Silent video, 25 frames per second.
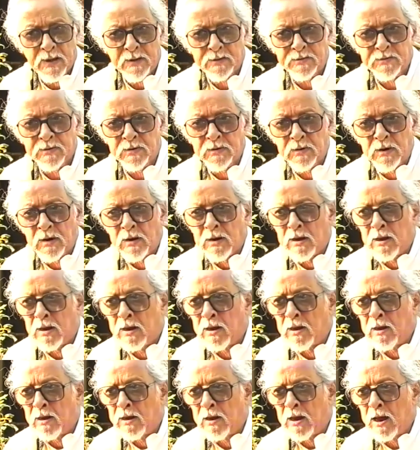that
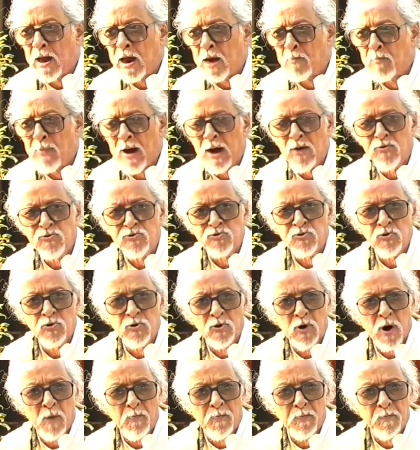are bound
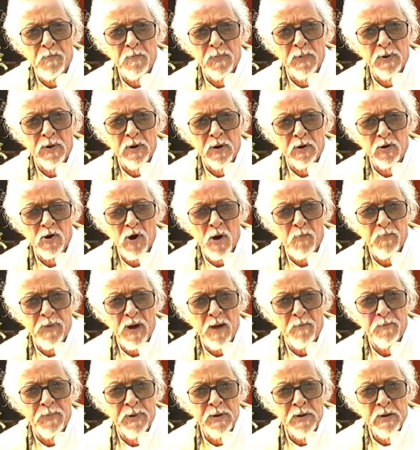to
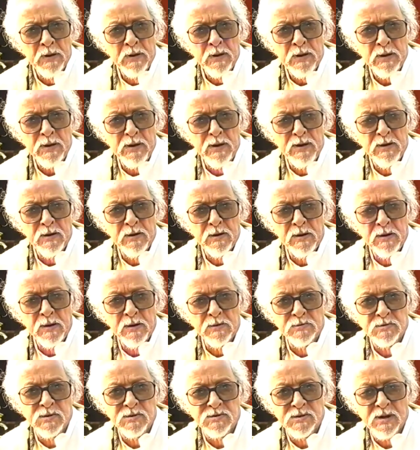crop up in
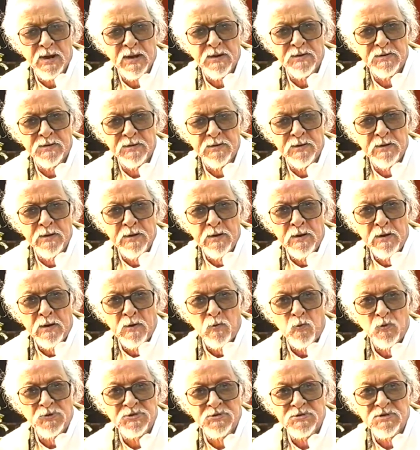a society
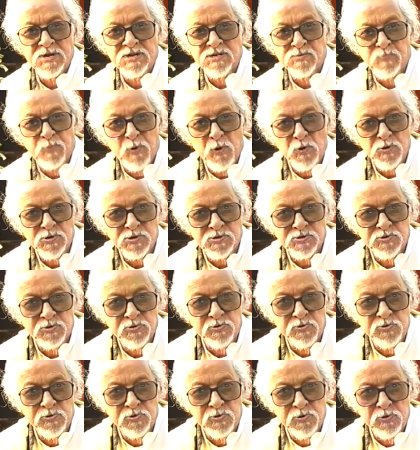which is exposed
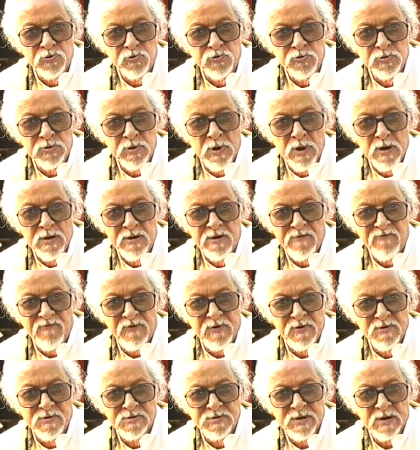to a
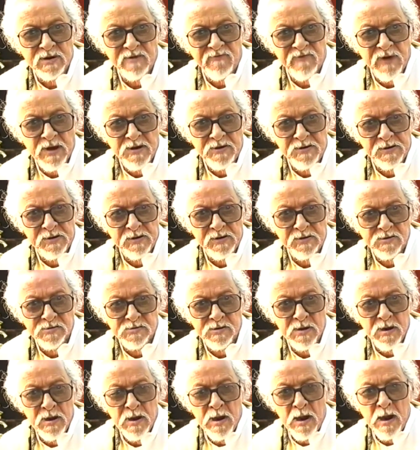different set of ideas,